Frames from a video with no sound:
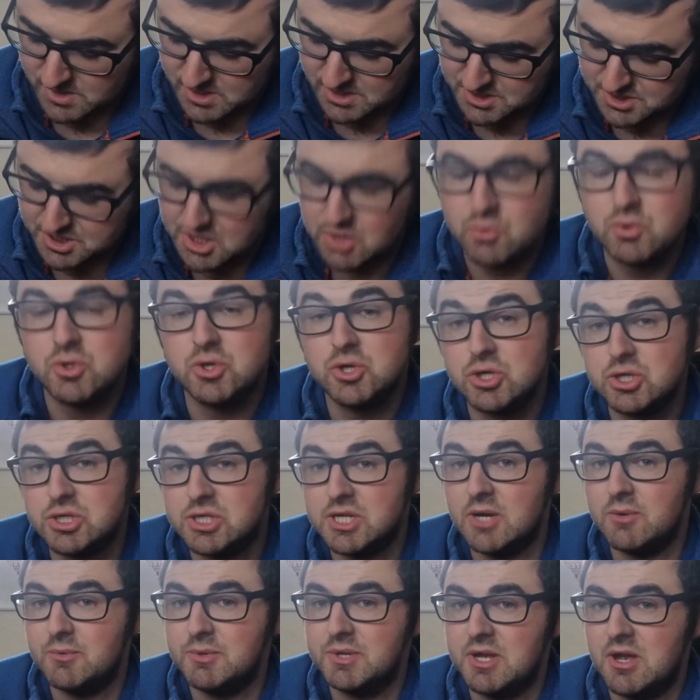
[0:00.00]
So just
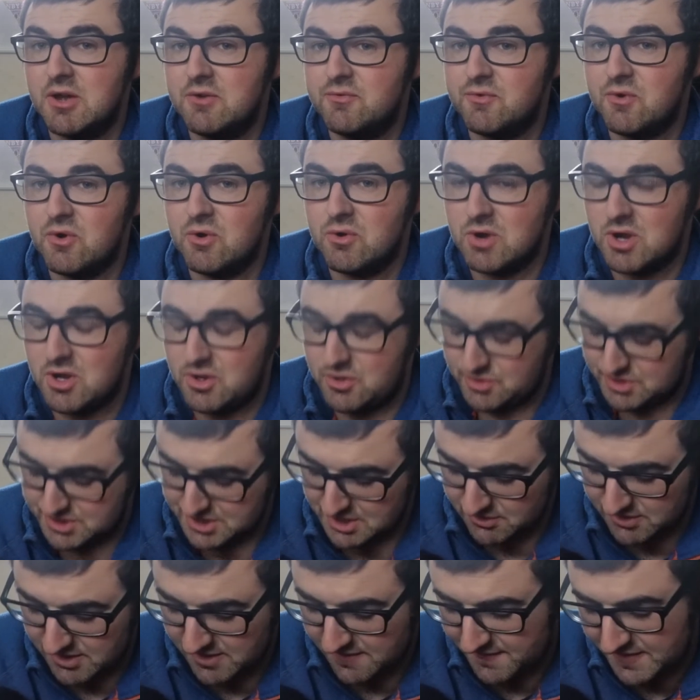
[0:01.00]
like with the 040s,
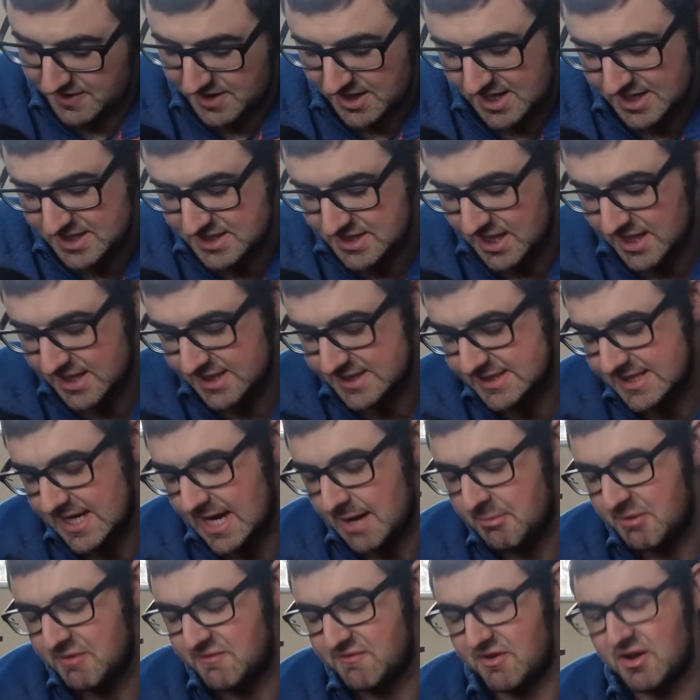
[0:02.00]
I'll give you the exact
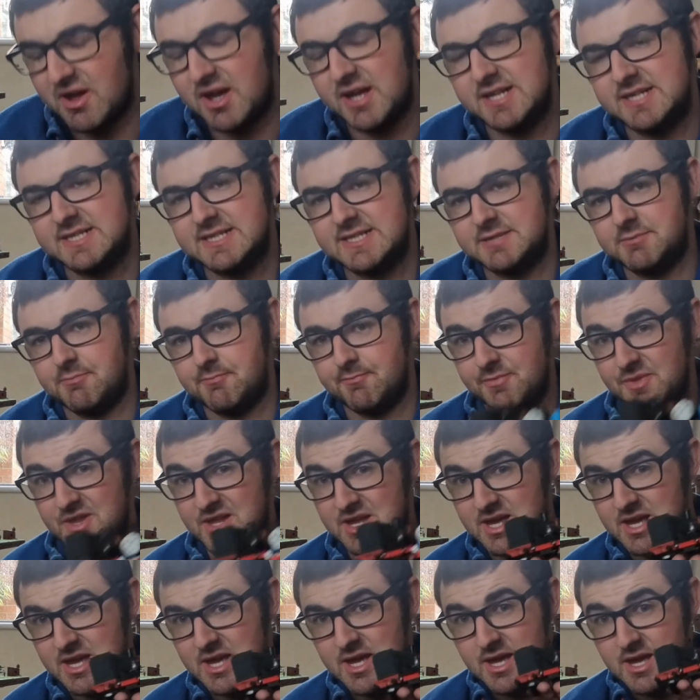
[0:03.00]
same advice.
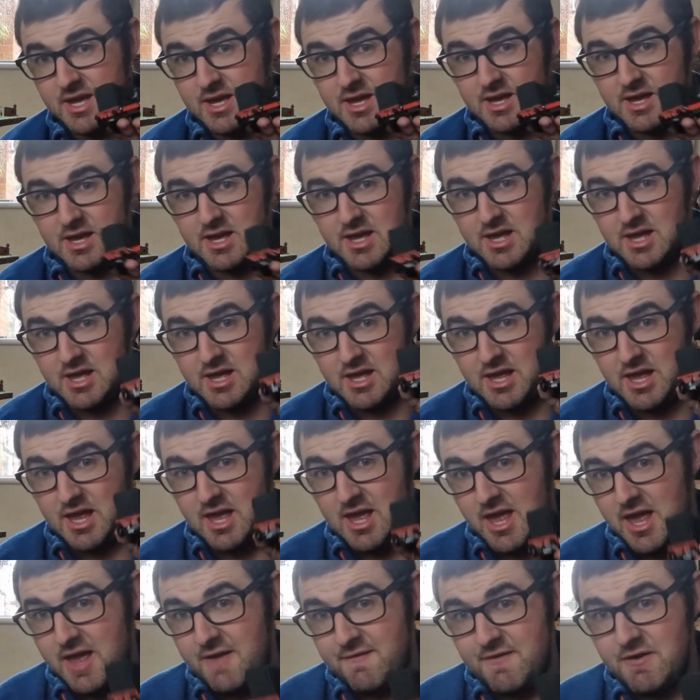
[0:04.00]

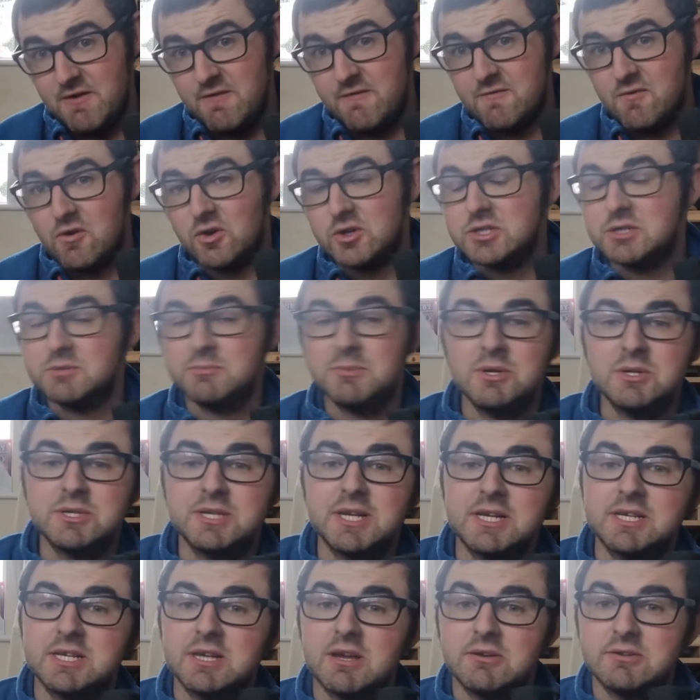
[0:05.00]
If you've got some
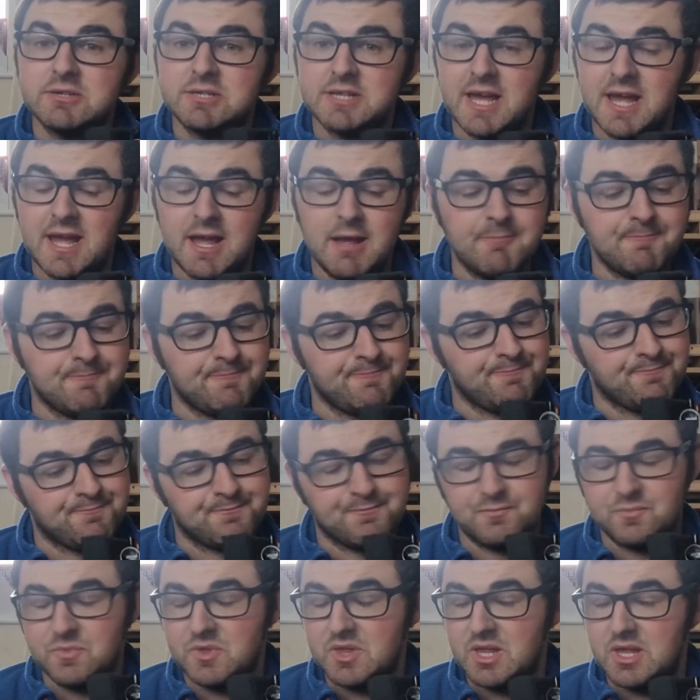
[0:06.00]
060s now,
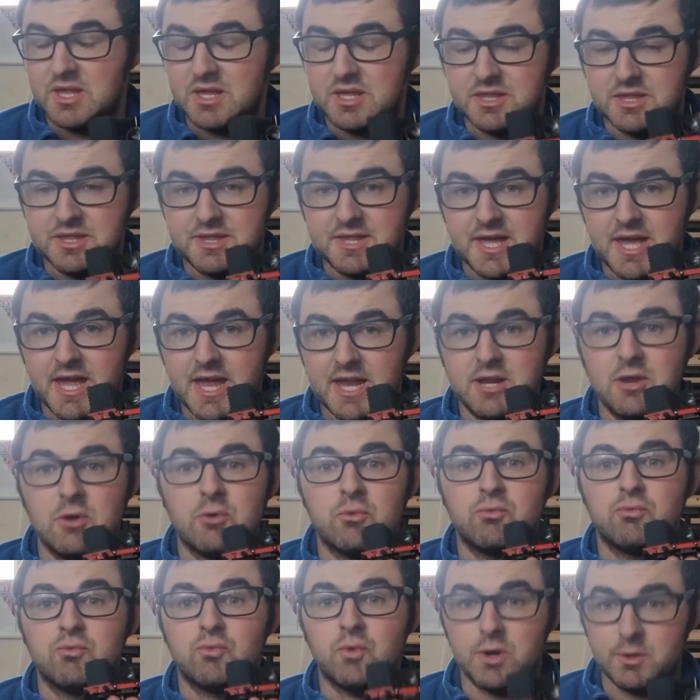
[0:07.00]
then
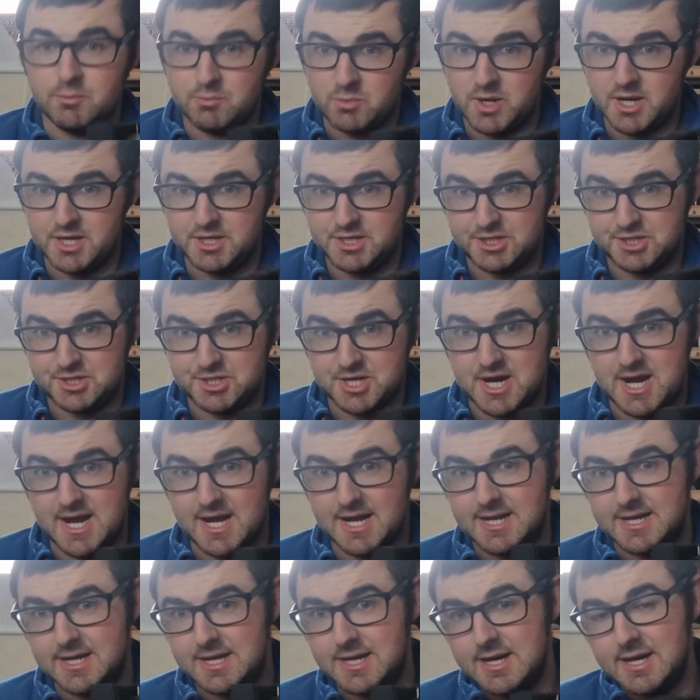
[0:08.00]
run them around your
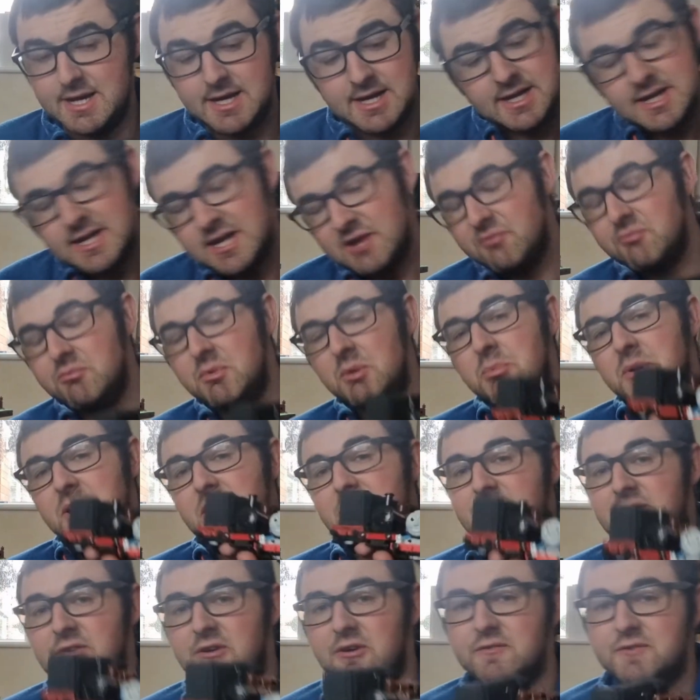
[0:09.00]
track. Give them a bit
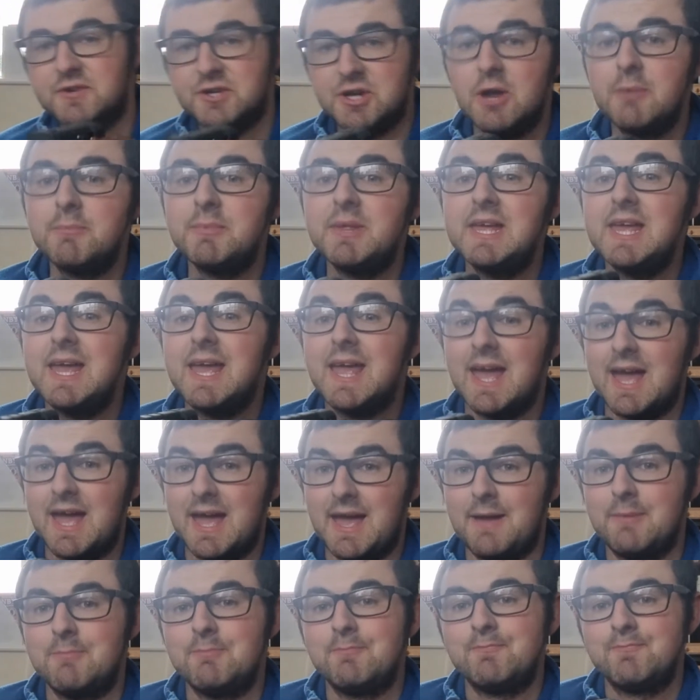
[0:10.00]
of love. Show them that you
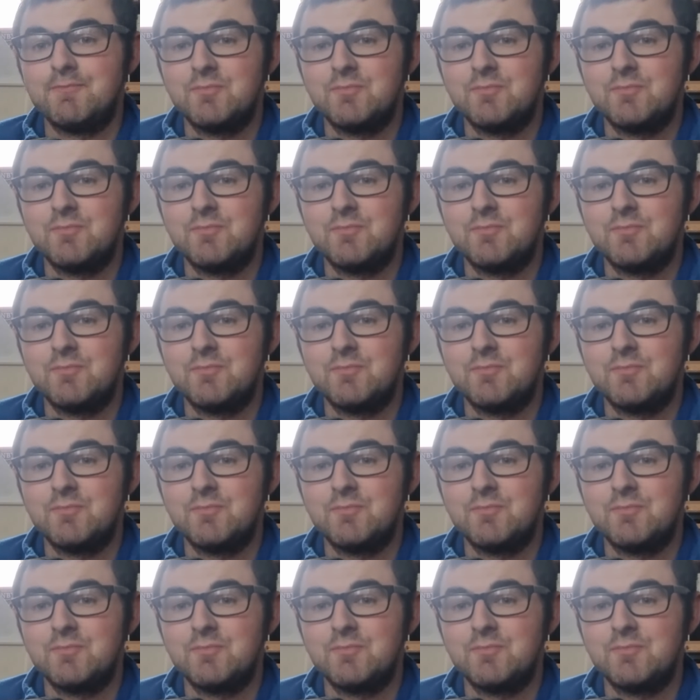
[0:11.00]
care.